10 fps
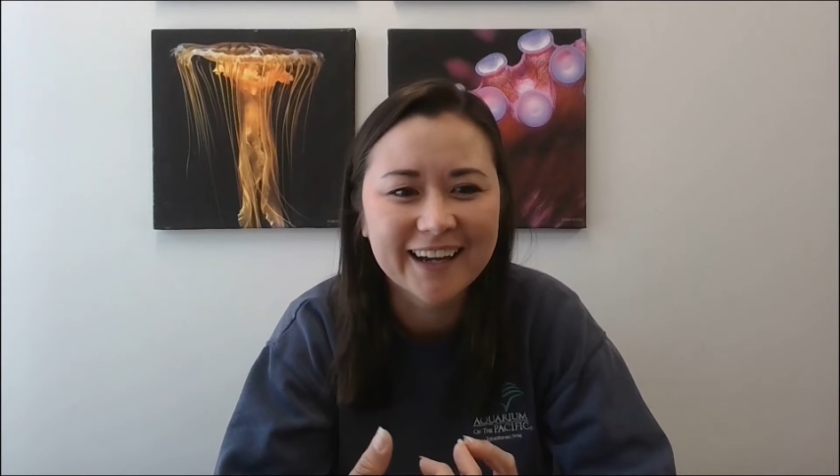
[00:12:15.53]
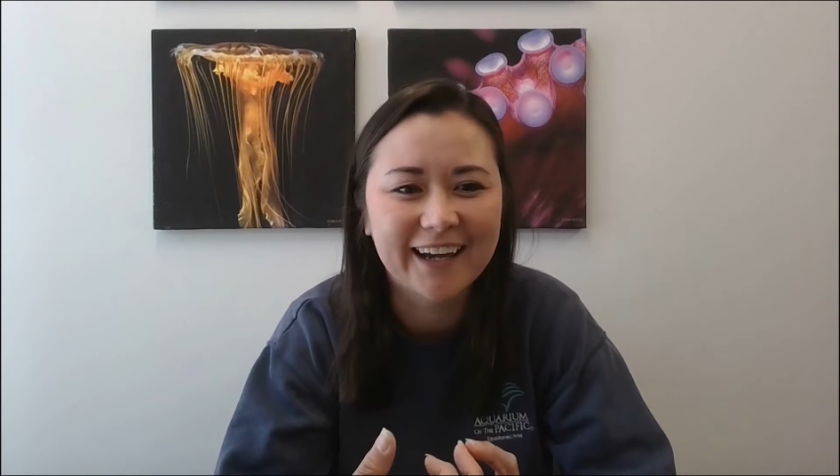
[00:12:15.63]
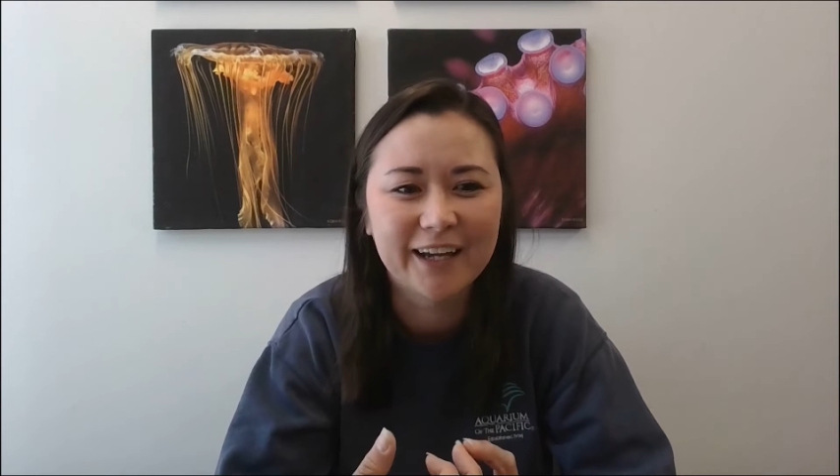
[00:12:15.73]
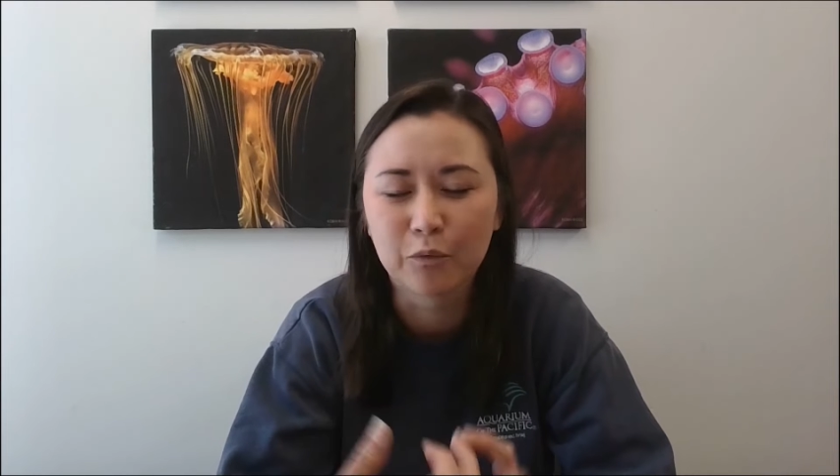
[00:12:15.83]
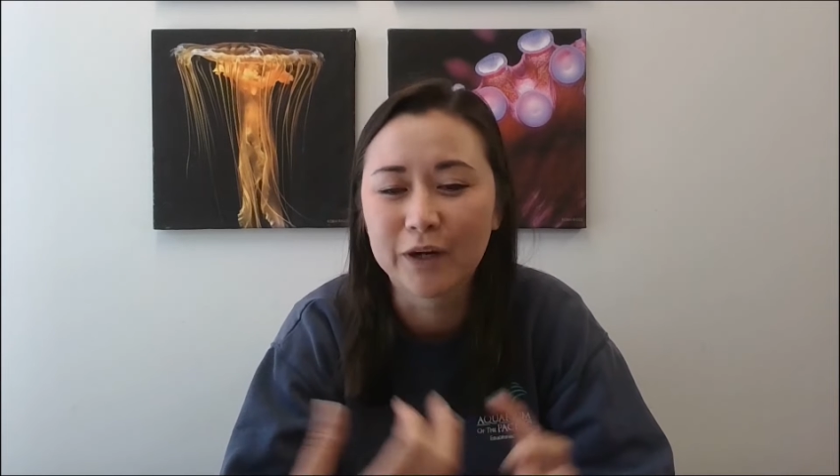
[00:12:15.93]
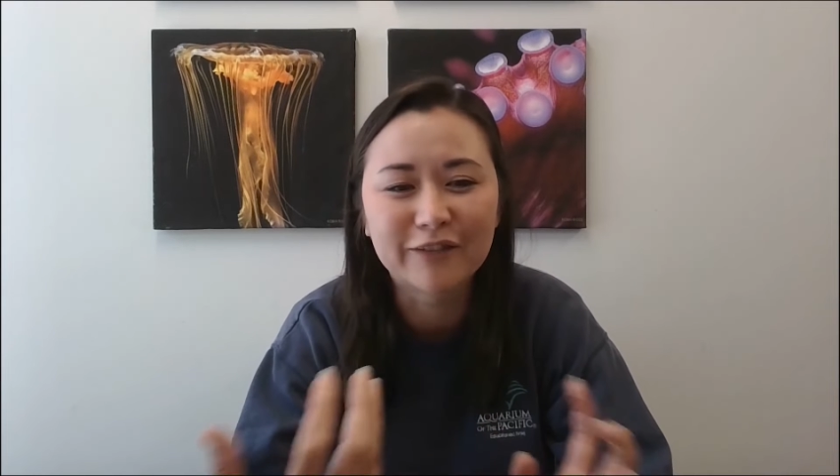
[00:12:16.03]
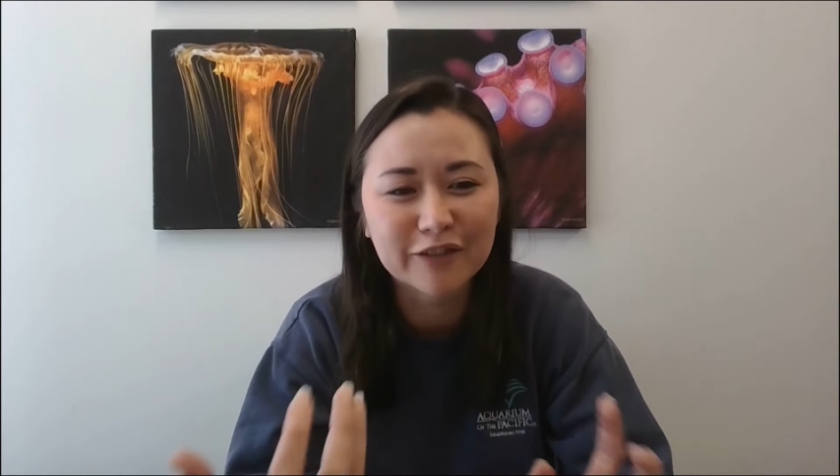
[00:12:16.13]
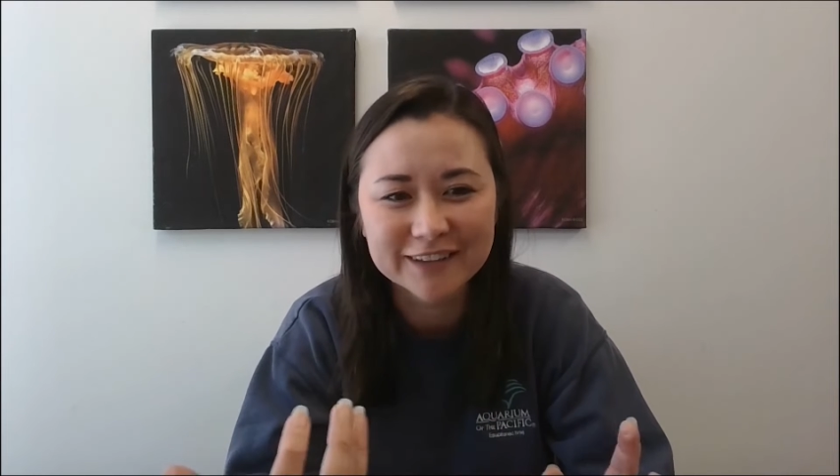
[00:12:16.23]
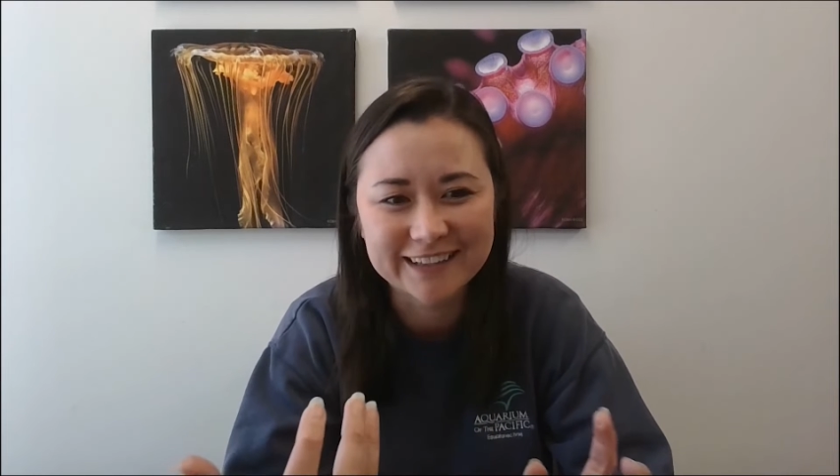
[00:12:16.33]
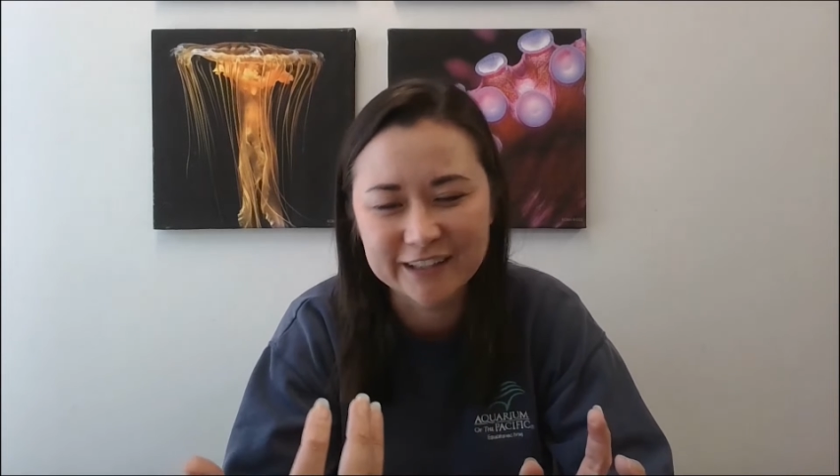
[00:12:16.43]
and
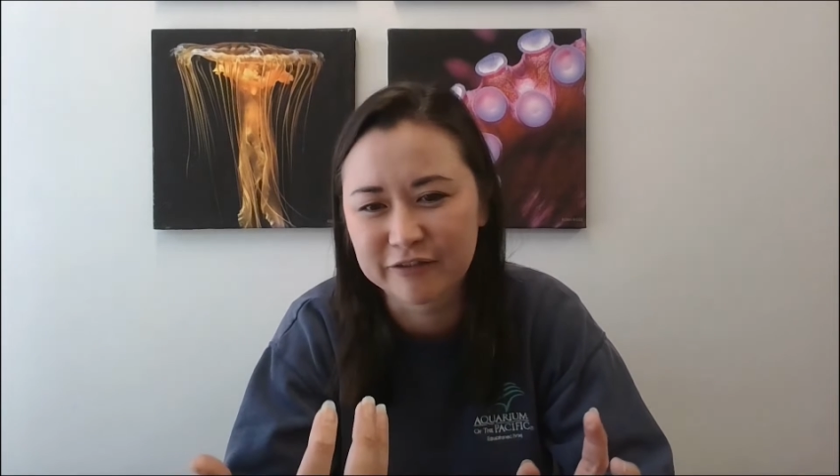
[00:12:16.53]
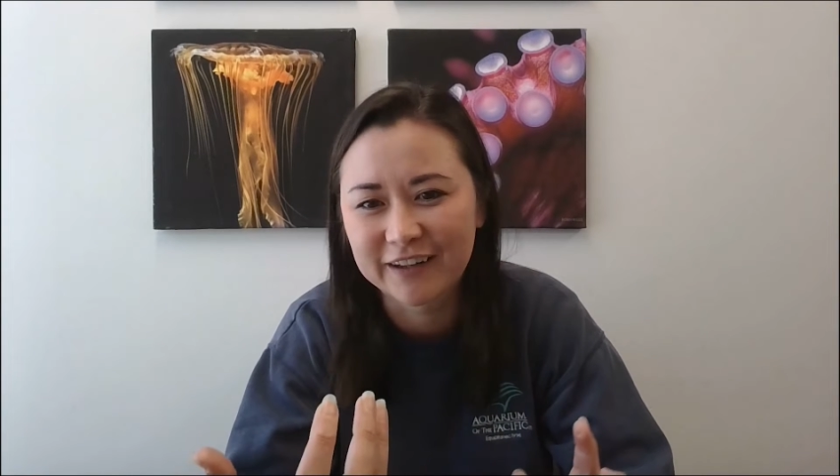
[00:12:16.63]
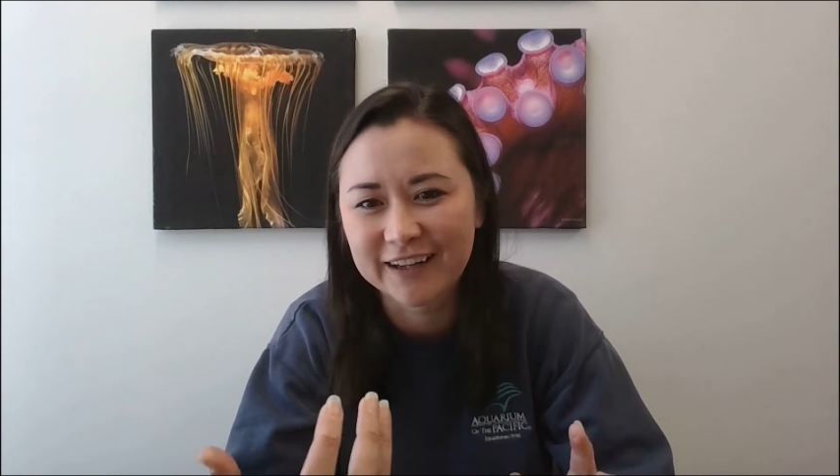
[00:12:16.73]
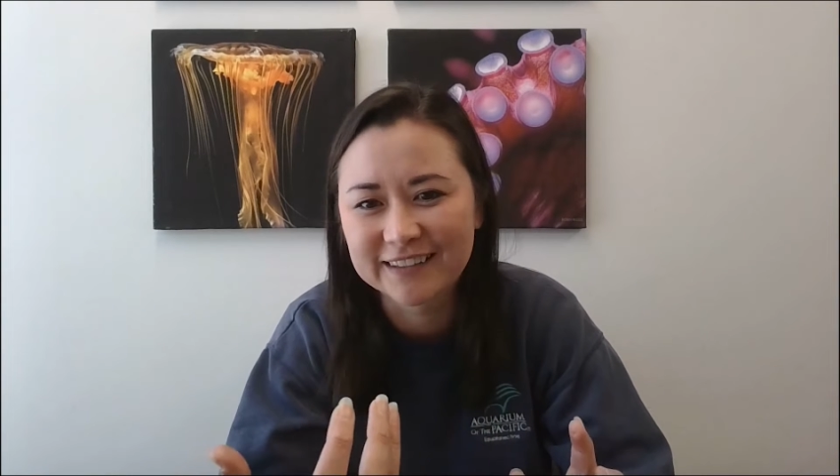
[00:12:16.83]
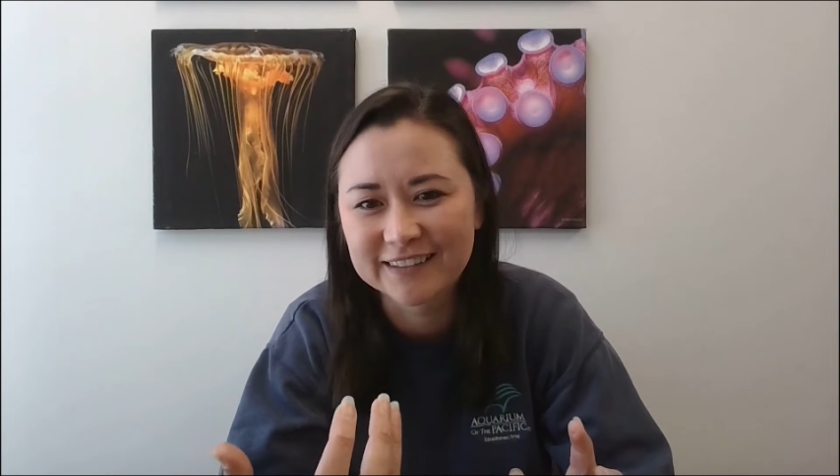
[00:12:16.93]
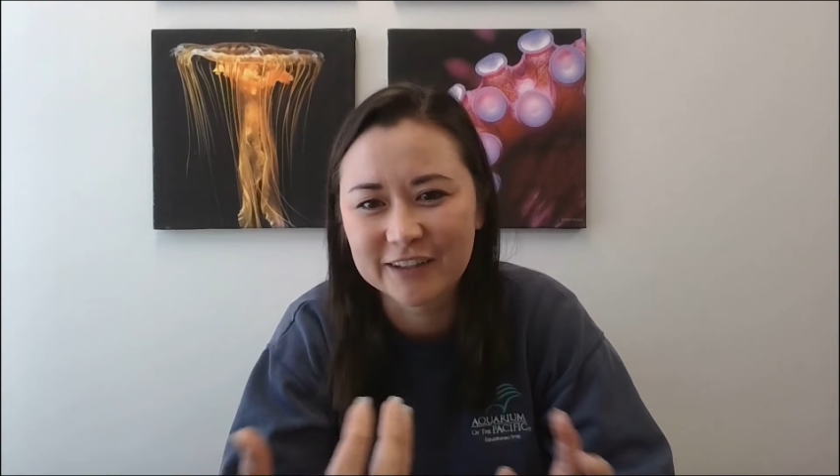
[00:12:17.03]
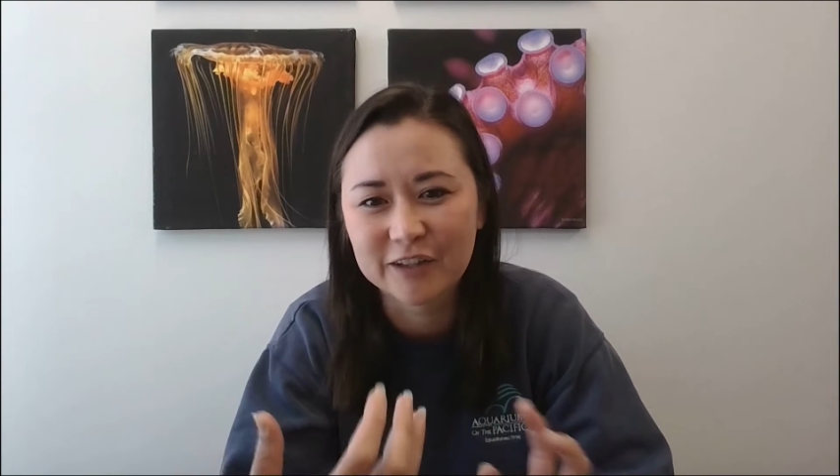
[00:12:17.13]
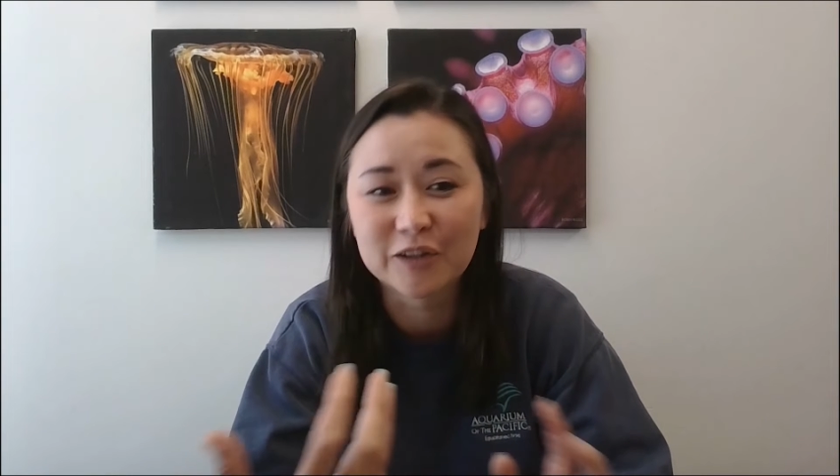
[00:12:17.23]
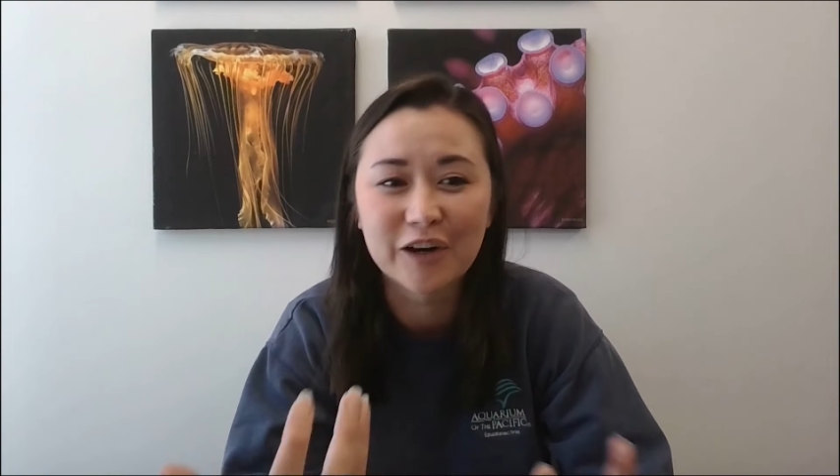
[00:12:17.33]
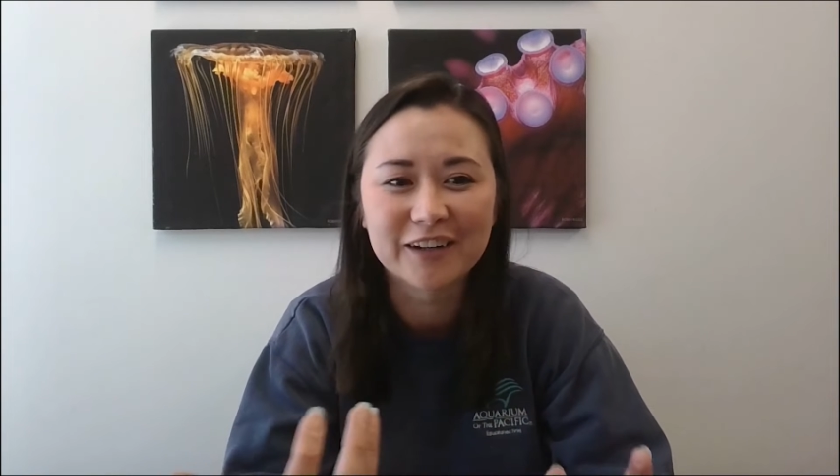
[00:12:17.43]
whatever they can find
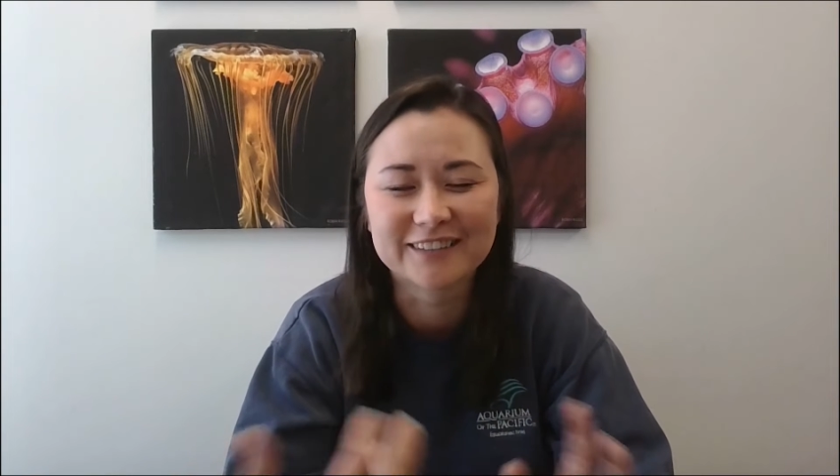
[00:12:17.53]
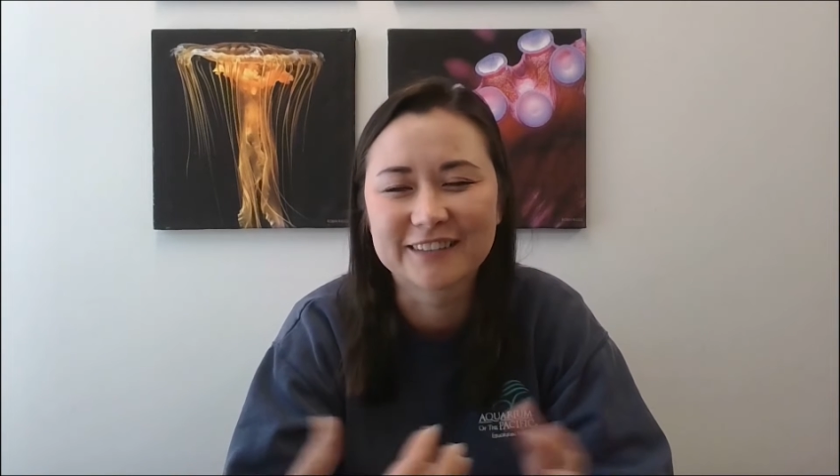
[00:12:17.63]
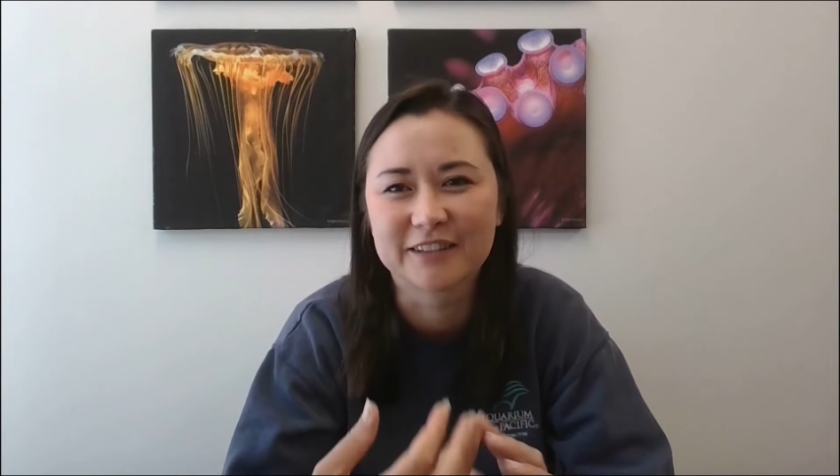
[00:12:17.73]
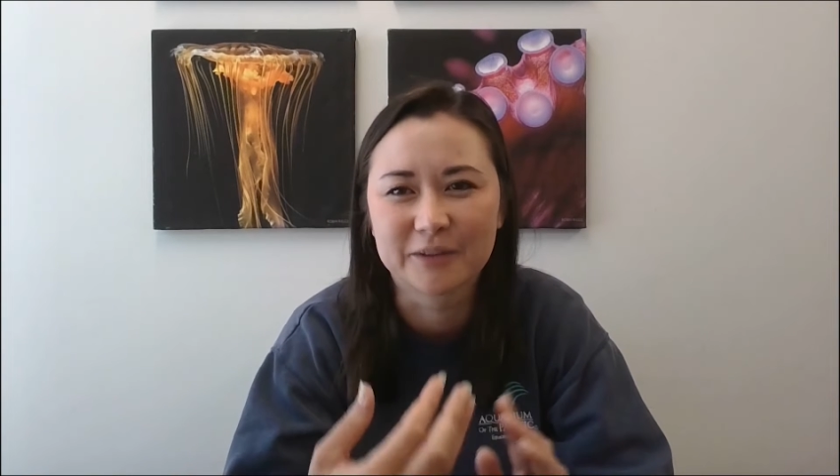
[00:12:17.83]
along